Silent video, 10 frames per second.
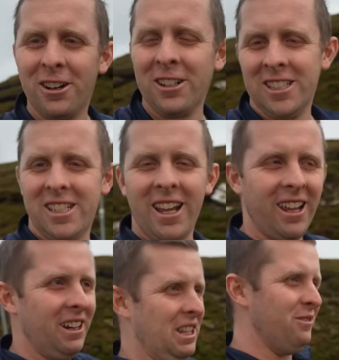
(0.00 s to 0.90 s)
couldn't stay
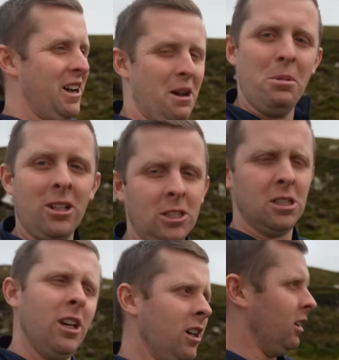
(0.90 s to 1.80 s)
here in the van because
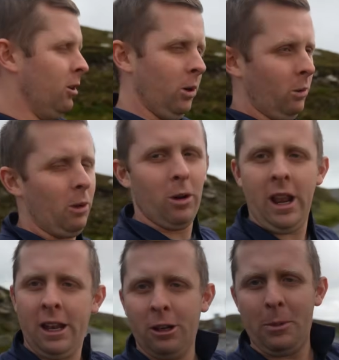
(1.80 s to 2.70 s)
we would
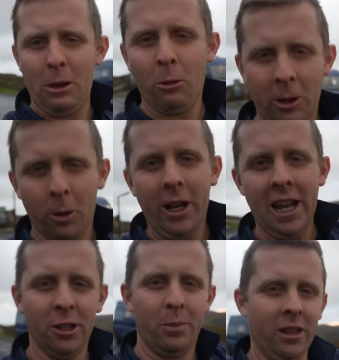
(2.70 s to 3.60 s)
end up
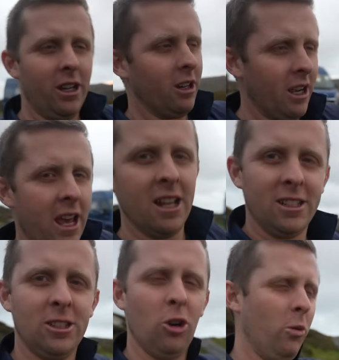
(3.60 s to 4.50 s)
in there. It is
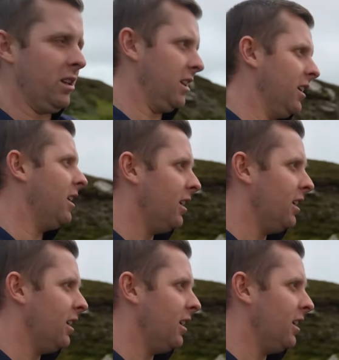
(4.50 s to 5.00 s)
so windy.